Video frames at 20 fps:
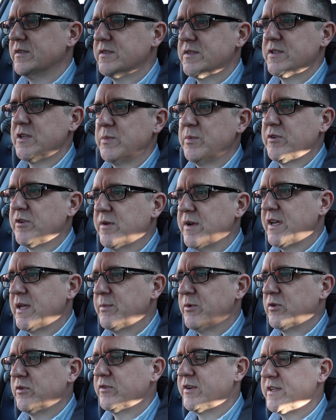Subaru
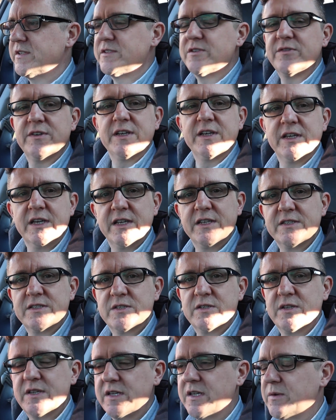anymore entering
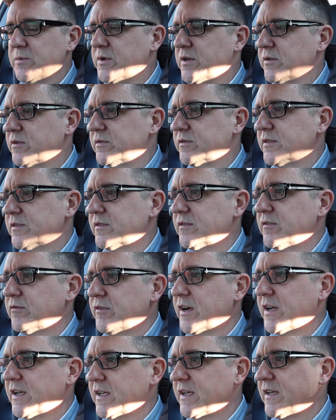into the World
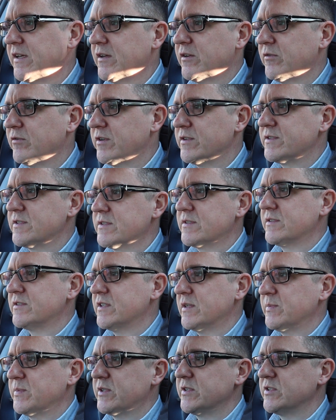Rallycross
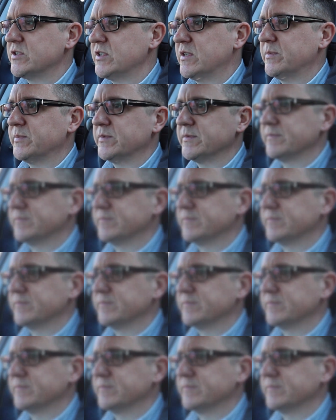Championship.